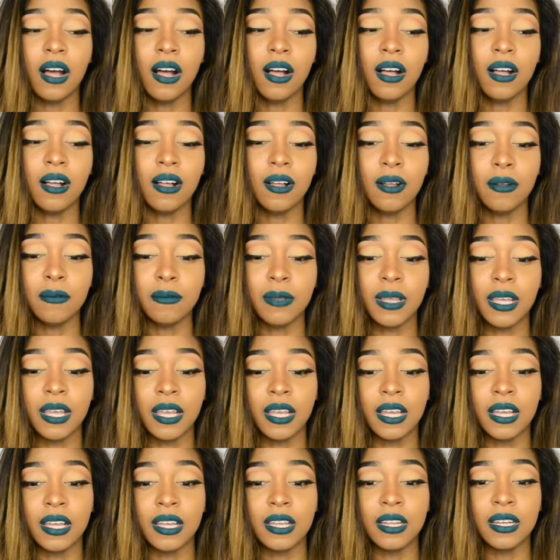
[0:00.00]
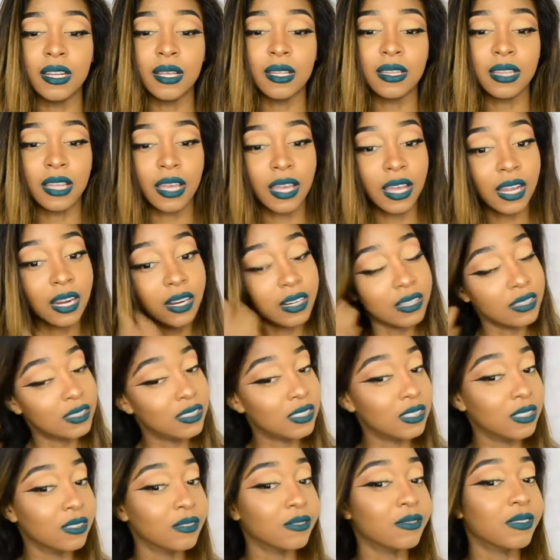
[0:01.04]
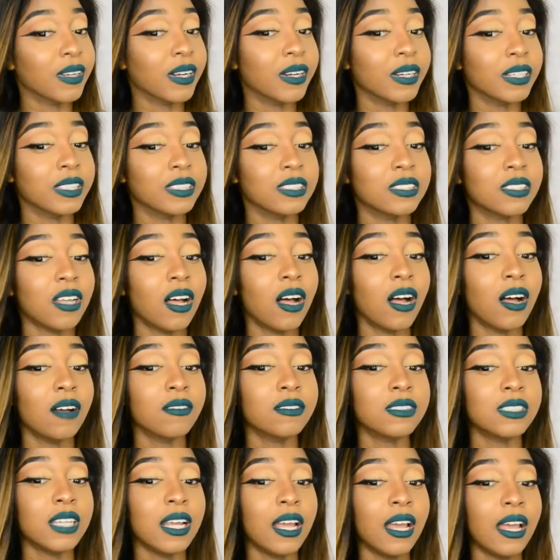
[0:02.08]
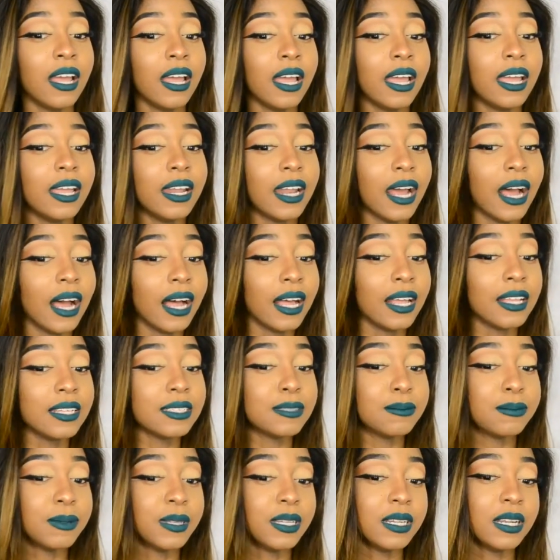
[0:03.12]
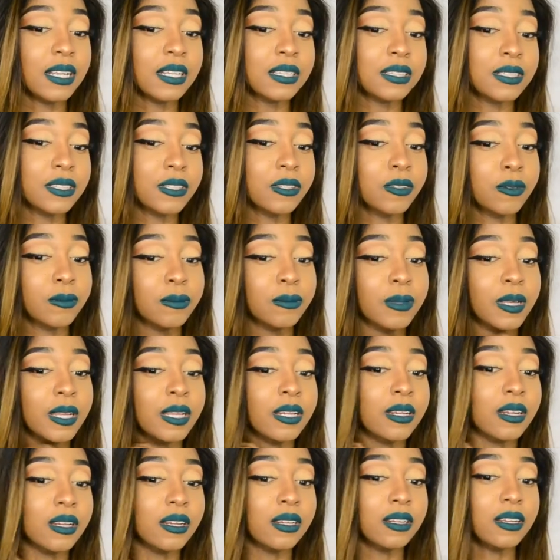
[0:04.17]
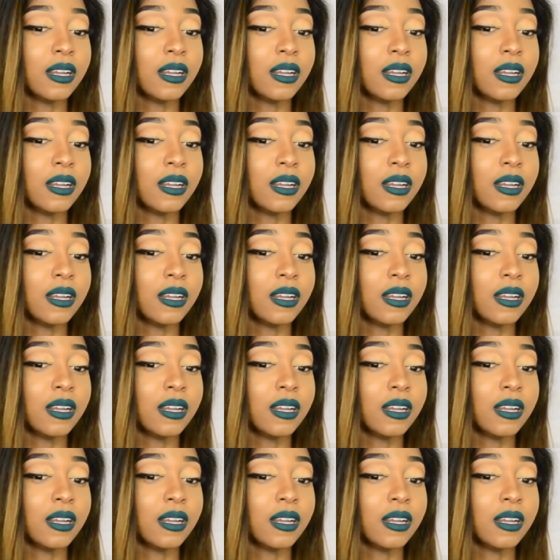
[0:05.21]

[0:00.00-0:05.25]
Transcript: And the hair is still very soft. It has been a little bit,